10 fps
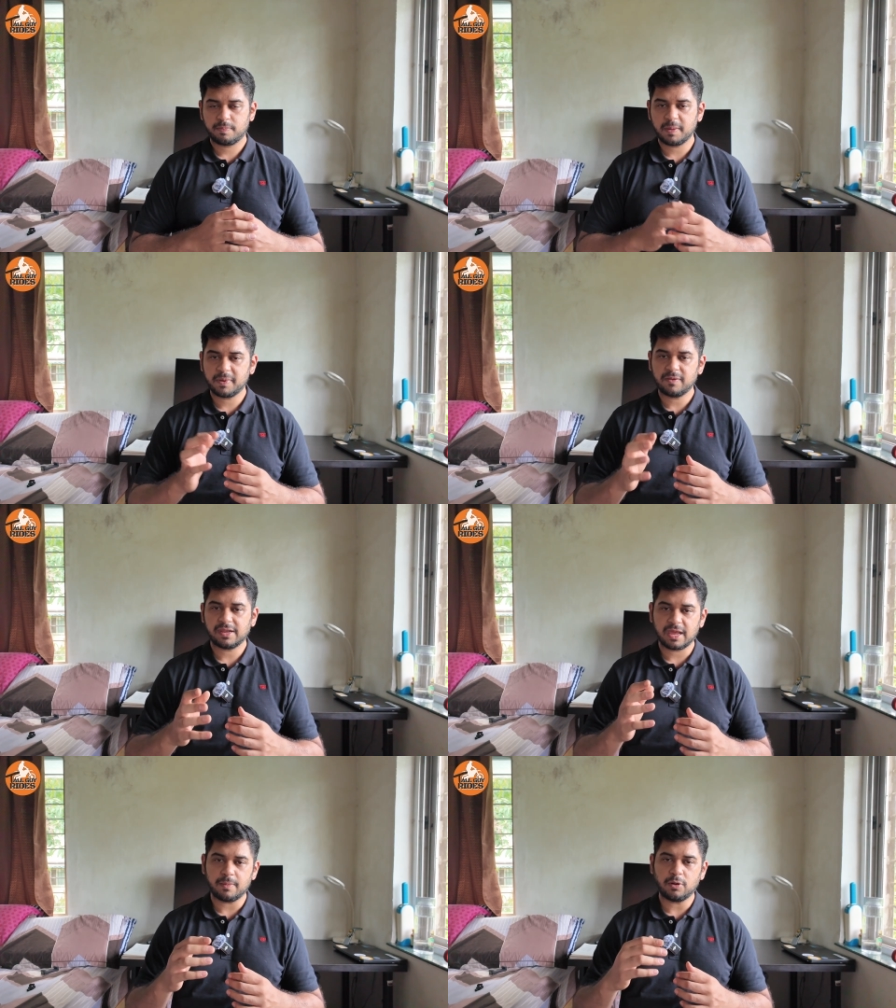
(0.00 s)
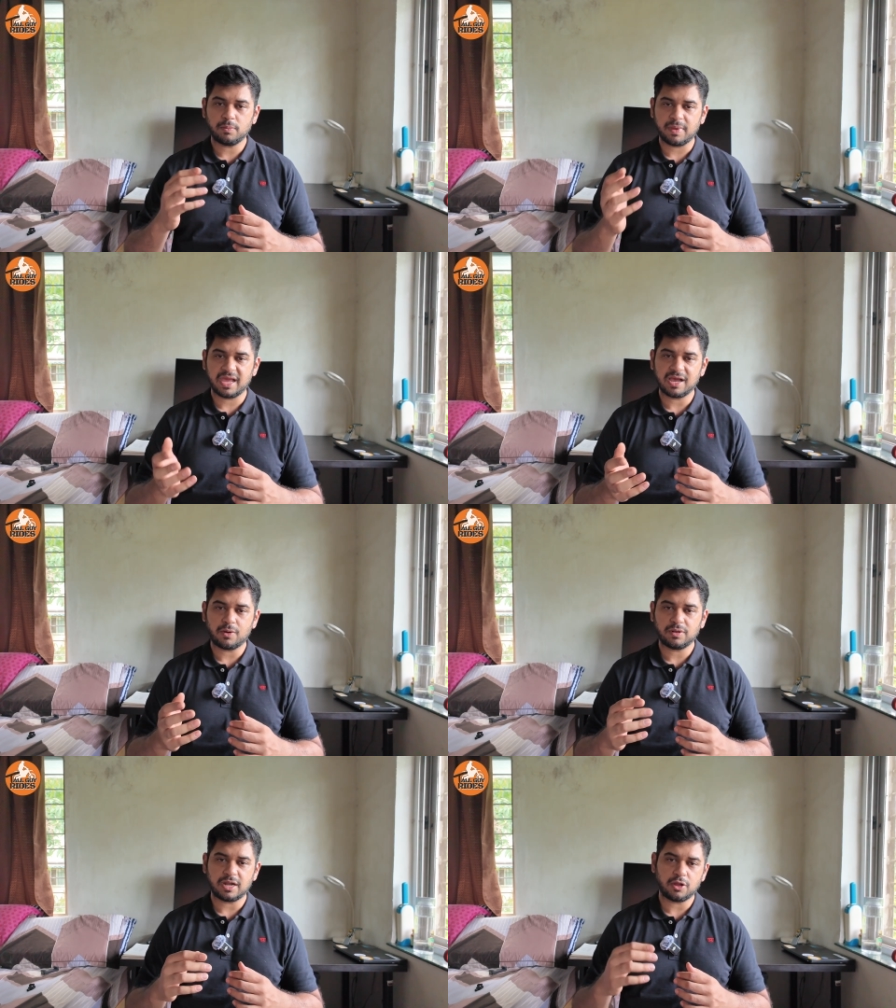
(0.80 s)
people were able to make
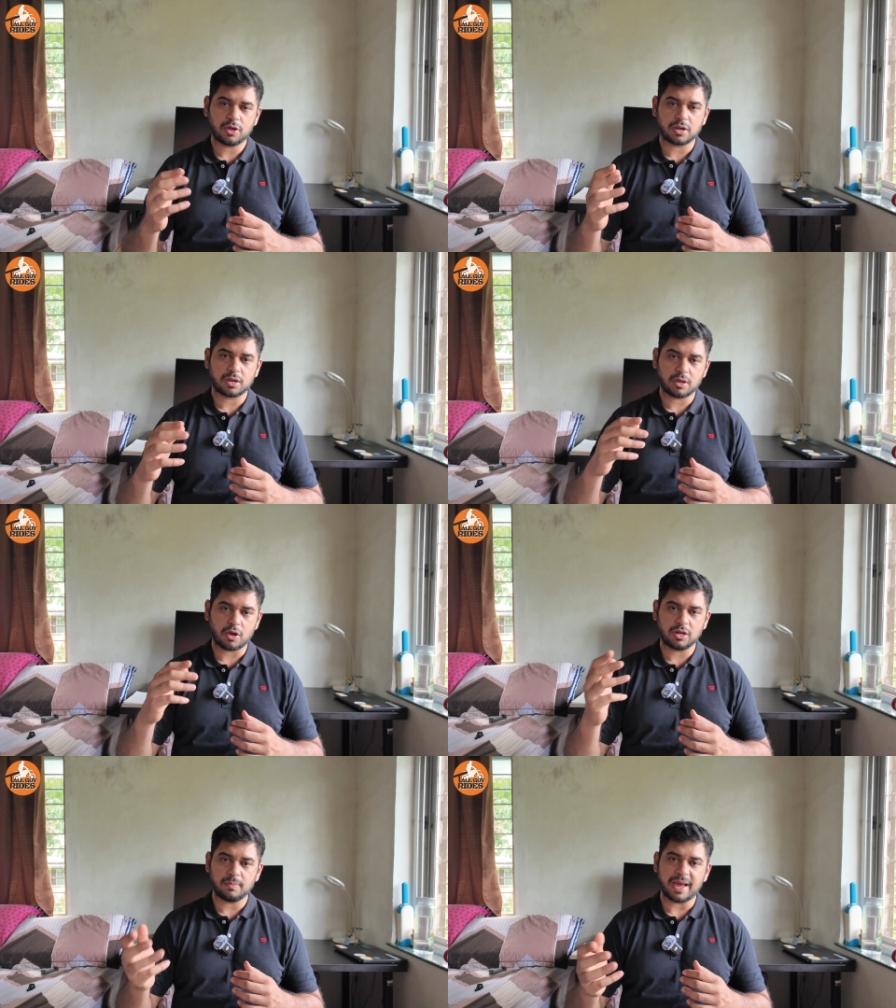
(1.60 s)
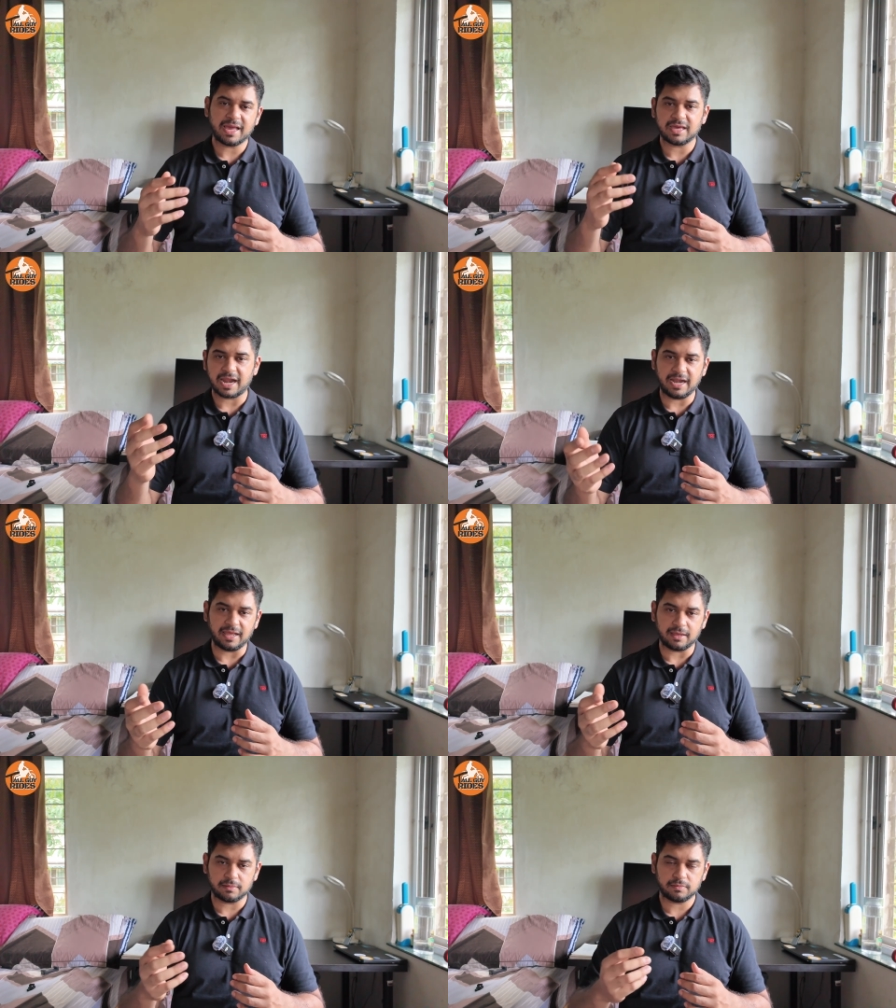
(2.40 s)
out that you are on a bike
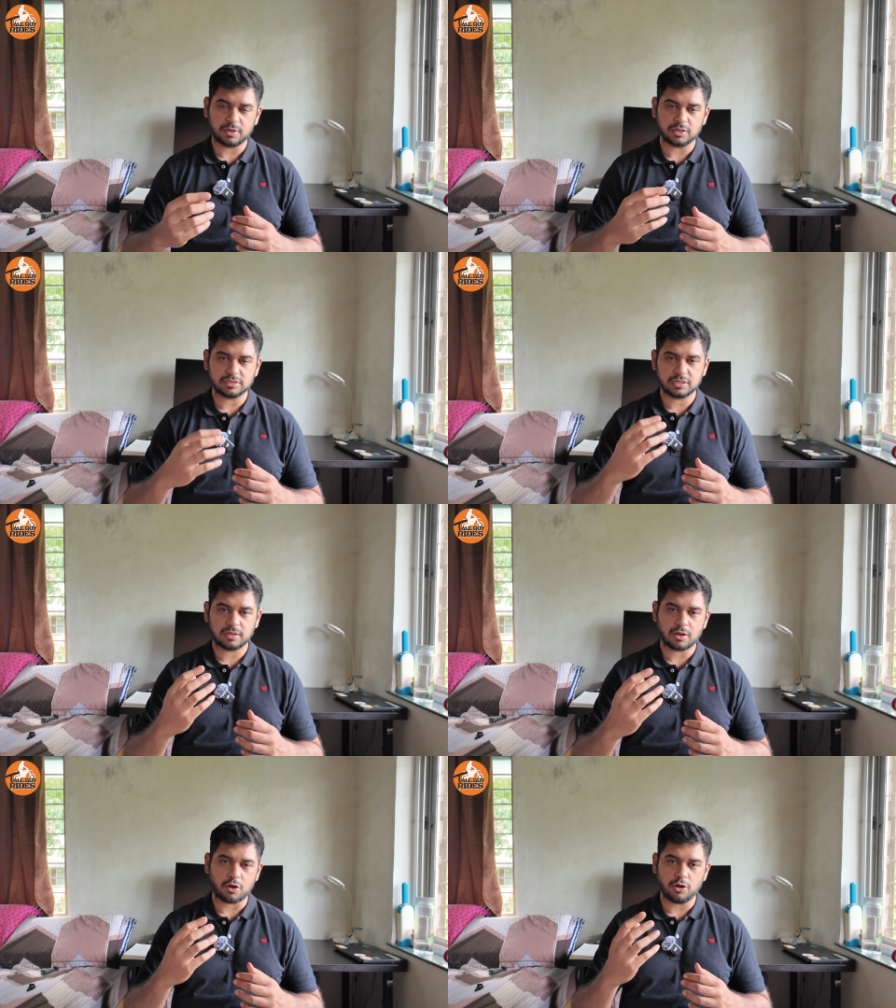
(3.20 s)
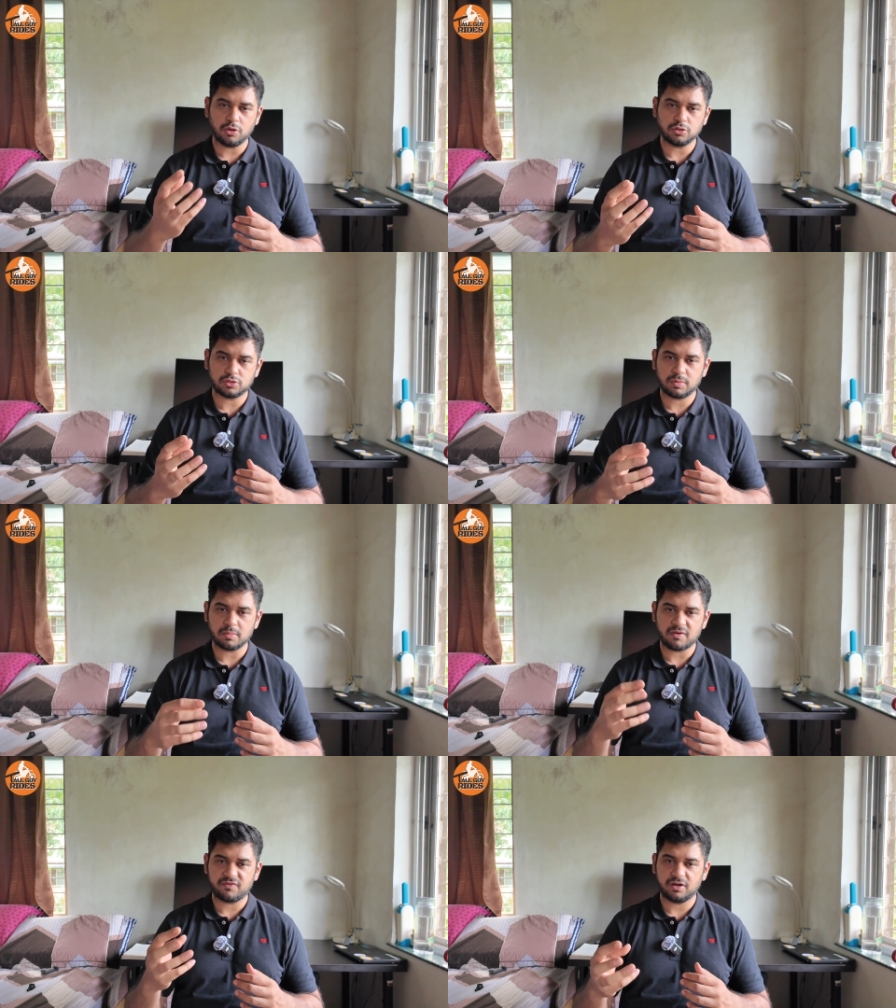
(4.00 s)
riding, because the audio used to be
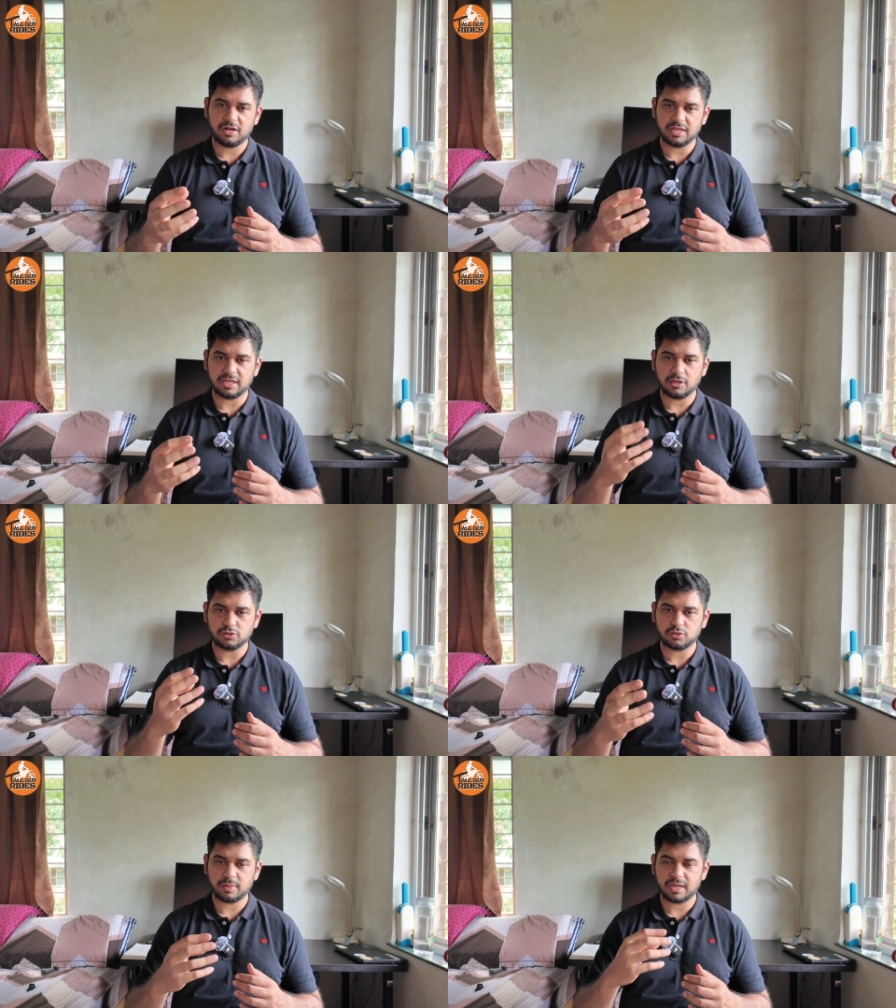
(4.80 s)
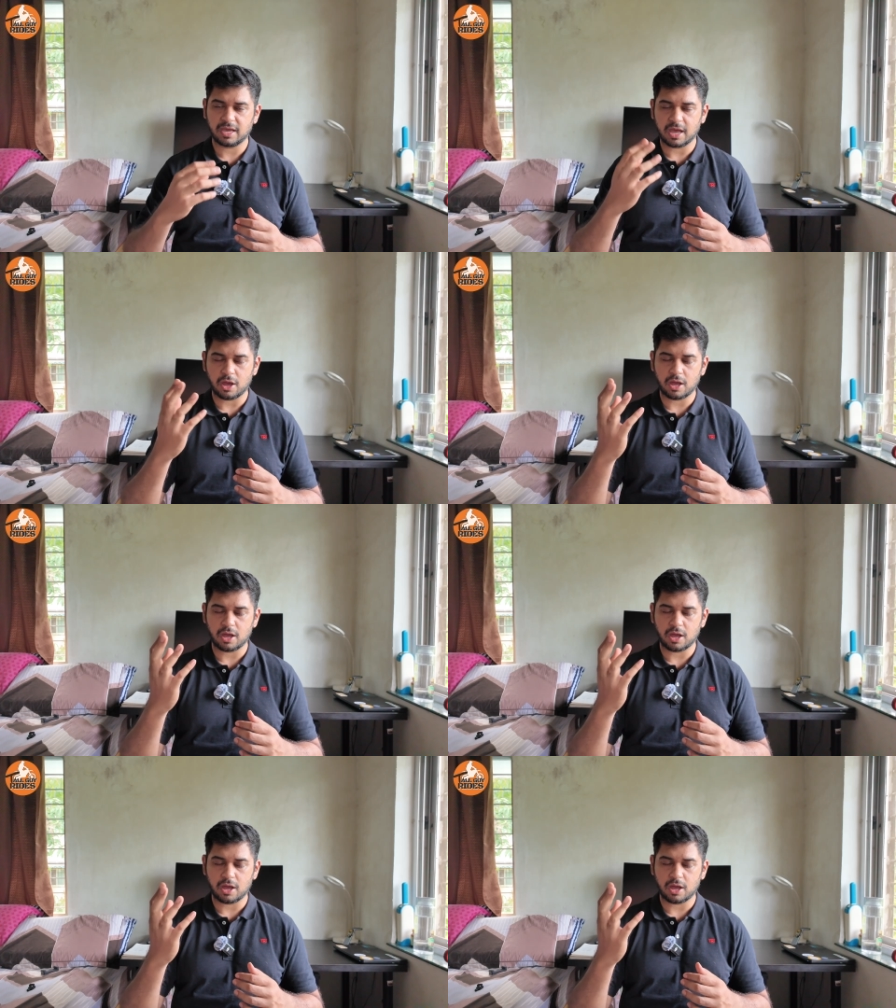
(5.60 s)
muffled and there used to be